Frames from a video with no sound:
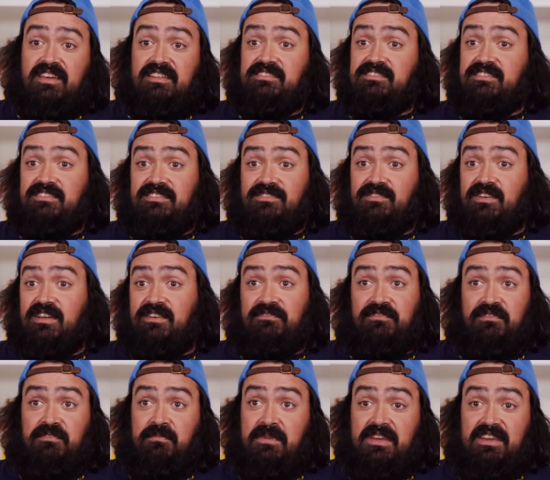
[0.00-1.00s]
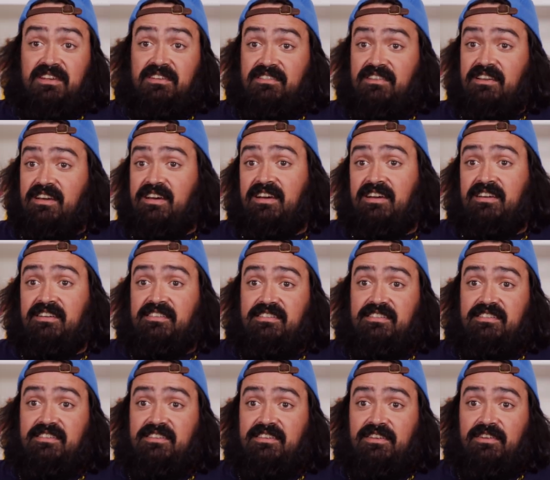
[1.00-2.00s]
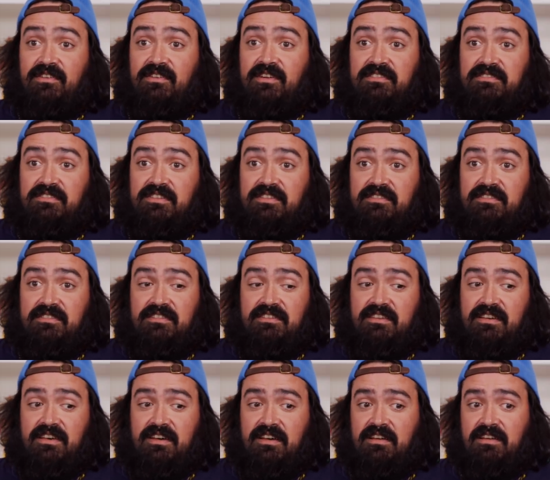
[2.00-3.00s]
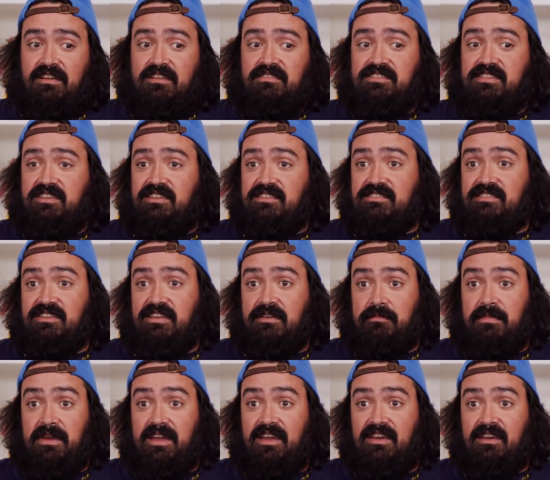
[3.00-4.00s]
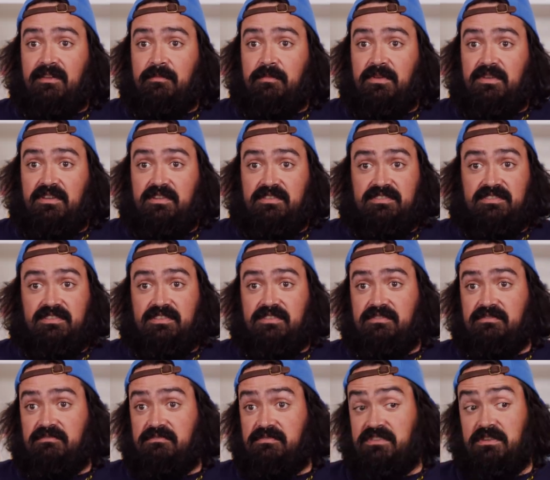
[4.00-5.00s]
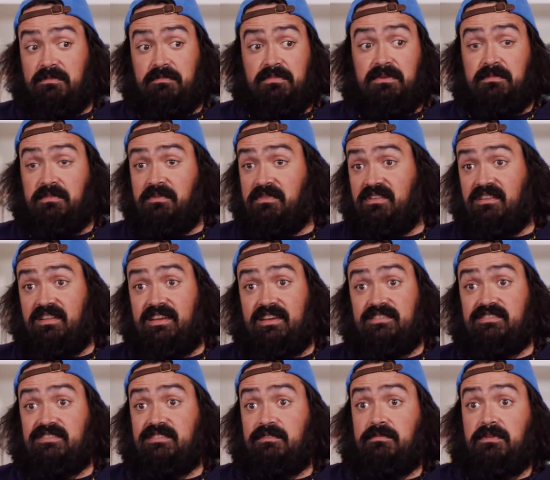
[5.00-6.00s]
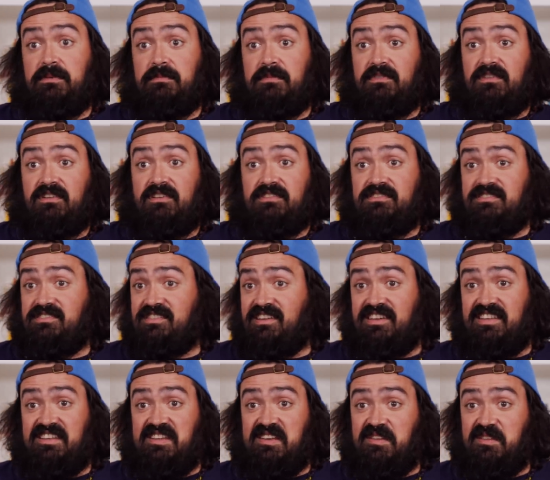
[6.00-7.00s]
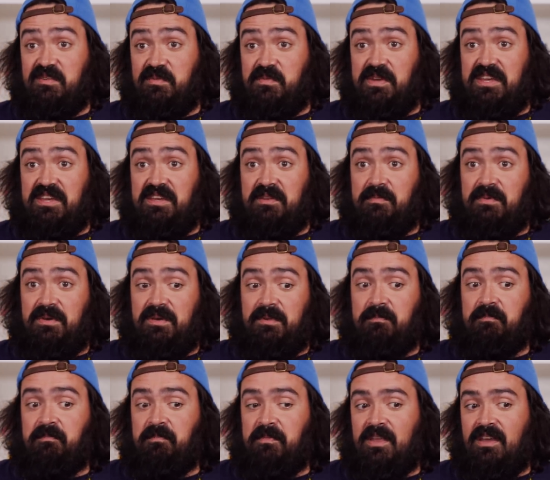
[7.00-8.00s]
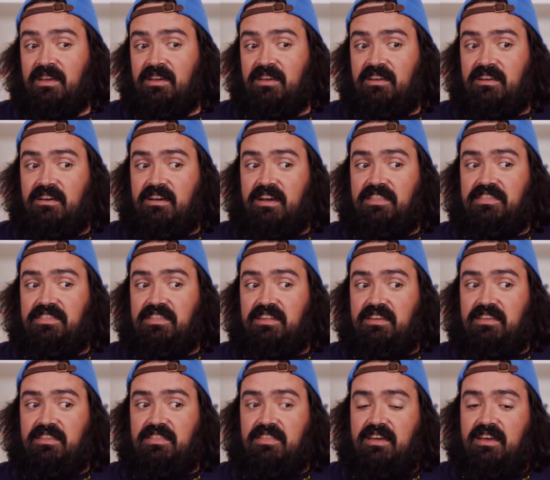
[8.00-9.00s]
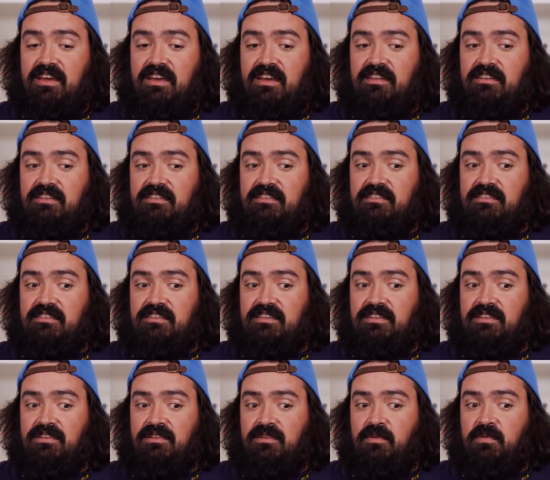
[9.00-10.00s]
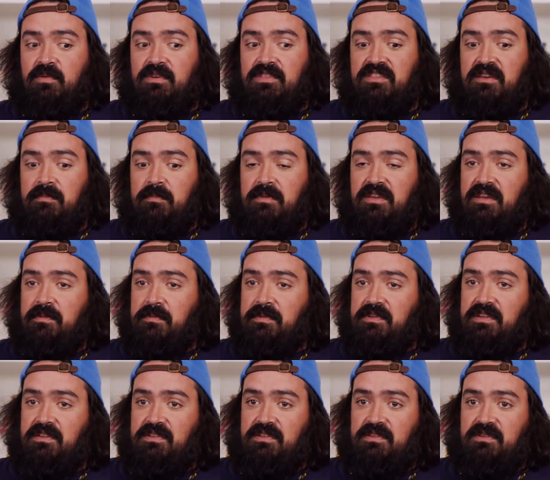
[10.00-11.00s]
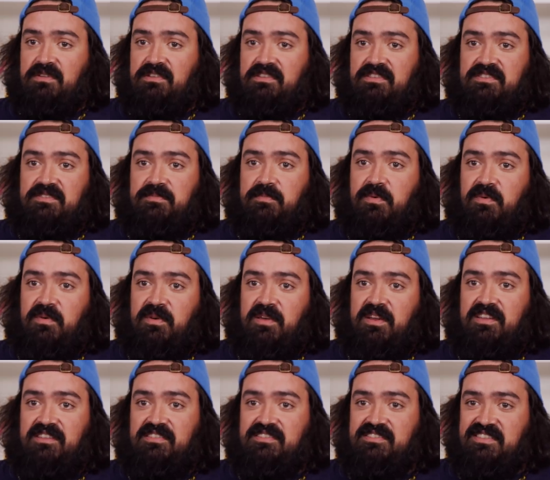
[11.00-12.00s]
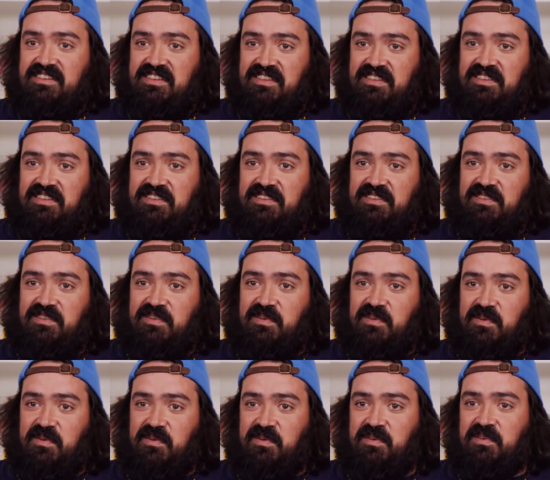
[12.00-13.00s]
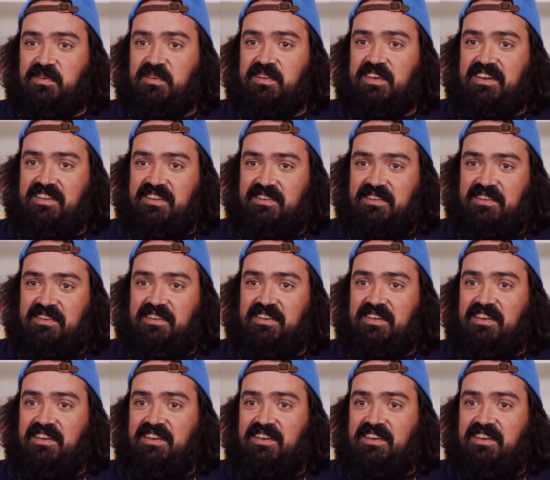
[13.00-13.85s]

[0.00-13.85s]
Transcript: that's the strain for me or not, you know, I'll, I'll say it's not bad, but it's, it's some people are going to like it, some people aren't, just like any other weed. But I think that, you know, what they've been able to do to this point and seeing the, the whole kind of